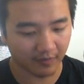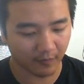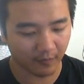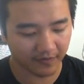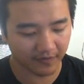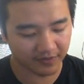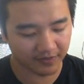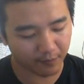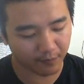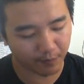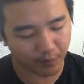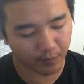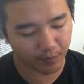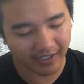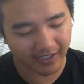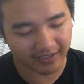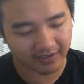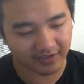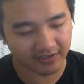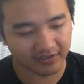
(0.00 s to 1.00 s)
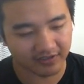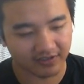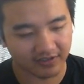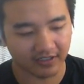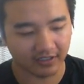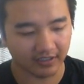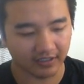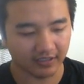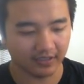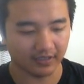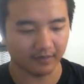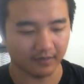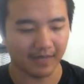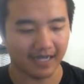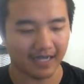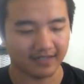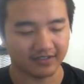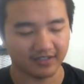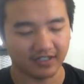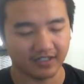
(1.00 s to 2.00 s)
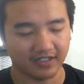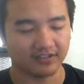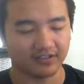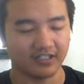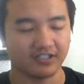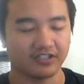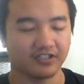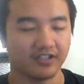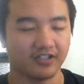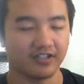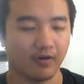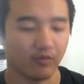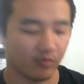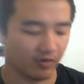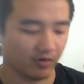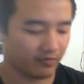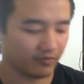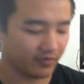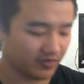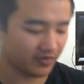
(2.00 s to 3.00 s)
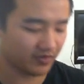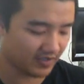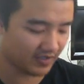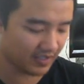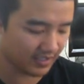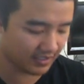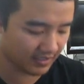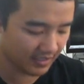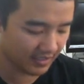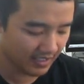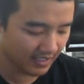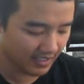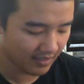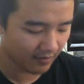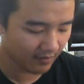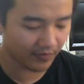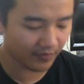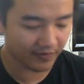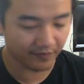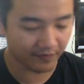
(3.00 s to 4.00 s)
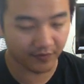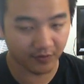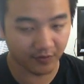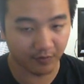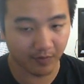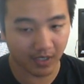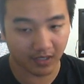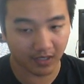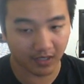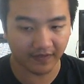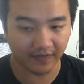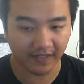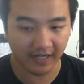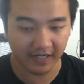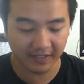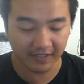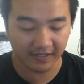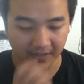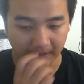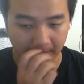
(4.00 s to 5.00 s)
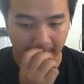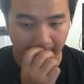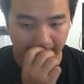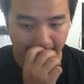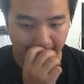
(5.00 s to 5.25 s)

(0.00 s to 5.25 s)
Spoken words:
Well, there's pre-existing magazine extensions that will work with this gun with a few modification.